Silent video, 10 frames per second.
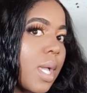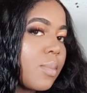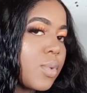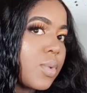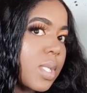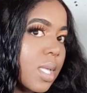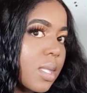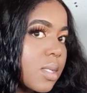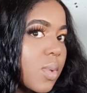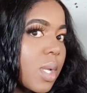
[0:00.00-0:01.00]
I'm using
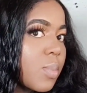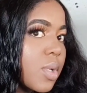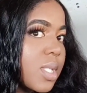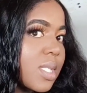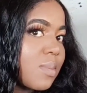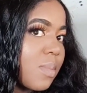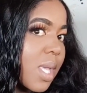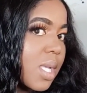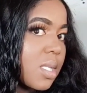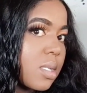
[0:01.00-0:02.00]
this one because it's
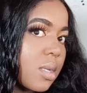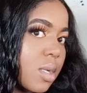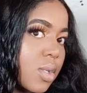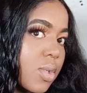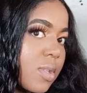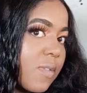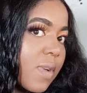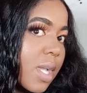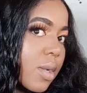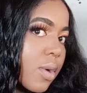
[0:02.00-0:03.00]
made to
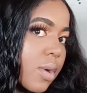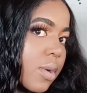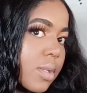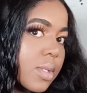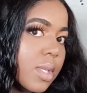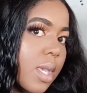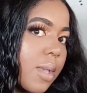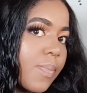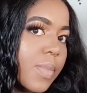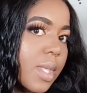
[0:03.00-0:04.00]
define curls, okay?